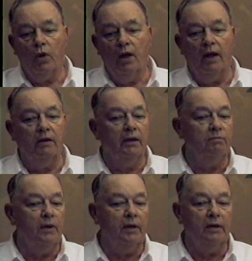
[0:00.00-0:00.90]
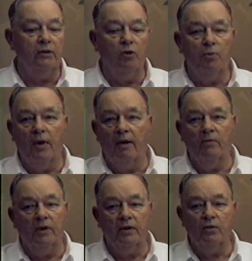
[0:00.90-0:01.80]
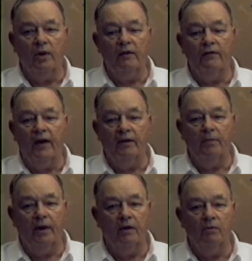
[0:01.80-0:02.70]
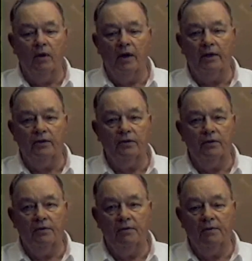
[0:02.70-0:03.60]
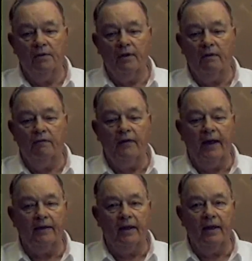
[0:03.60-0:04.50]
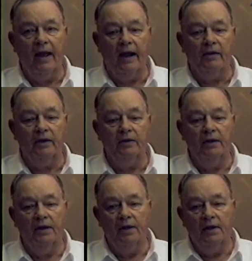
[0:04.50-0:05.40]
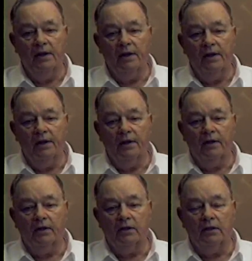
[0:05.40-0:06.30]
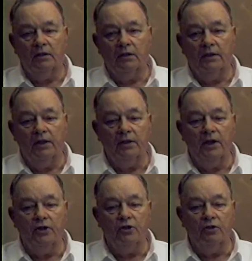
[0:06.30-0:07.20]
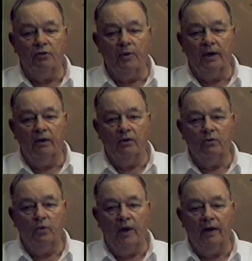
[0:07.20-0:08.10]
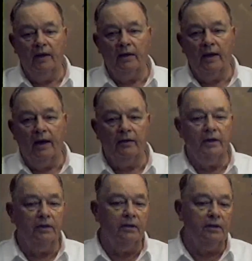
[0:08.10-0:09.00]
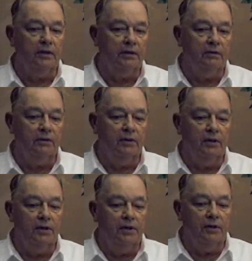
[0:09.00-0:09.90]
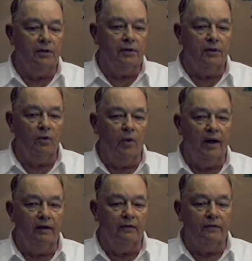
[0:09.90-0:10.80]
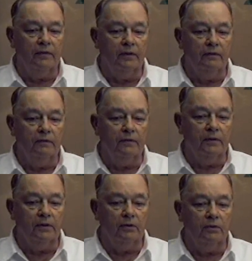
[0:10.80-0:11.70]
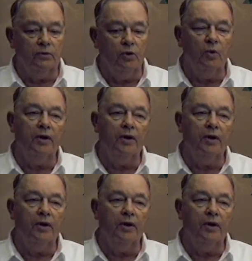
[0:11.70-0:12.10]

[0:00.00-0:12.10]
And I had no problem on the 25-mile march. In fact, I carried, in addition to my own weight, I carried the weight of two